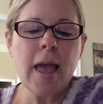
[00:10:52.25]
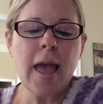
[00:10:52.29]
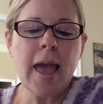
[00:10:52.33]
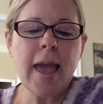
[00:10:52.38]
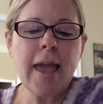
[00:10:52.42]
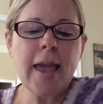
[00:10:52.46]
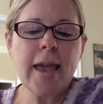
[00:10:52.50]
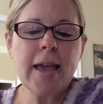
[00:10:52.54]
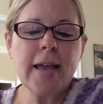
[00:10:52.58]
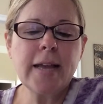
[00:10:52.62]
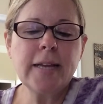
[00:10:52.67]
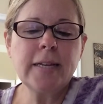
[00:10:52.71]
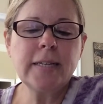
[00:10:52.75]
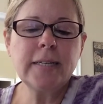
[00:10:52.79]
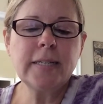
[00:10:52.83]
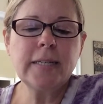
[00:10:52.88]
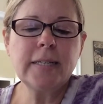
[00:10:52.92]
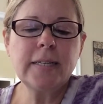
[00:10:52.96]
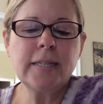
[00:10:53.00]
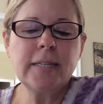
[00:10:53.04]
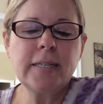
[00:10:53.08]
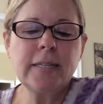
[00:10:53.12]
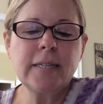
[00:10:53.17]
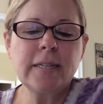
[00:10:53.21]

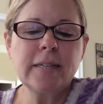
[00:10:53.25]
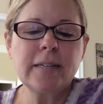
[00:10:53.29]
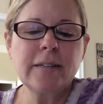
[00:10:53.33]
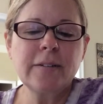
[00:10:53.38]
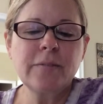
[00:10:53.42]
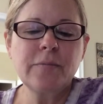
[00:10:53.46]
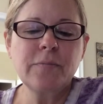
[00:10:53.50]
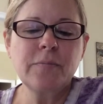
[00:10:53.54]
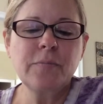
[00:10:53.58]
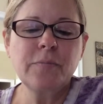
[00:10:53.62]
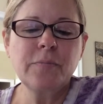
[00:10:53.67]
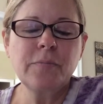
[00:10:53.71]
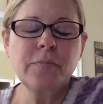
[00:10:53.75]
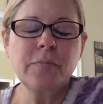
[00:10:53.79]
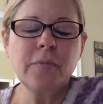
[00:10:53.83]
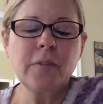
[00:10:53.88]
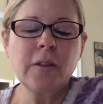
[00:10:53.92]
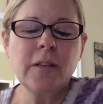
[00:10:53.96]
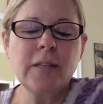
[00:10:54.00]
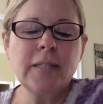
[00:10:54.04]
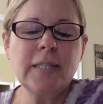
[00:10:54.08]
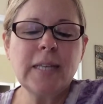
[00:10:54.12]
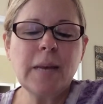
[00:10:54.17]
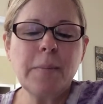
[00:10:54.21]
And
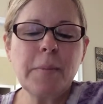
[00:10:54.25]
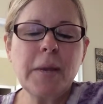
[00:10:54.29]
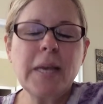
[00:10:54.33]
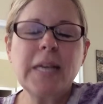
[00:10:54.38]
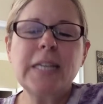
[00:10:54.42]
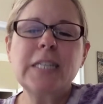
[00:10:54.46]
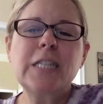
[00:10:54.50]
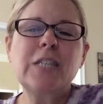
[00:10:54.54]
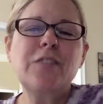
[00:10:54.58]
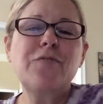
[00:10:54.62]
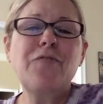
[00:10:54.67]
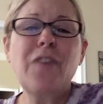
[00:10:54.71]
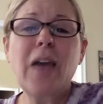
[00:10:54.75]
some of his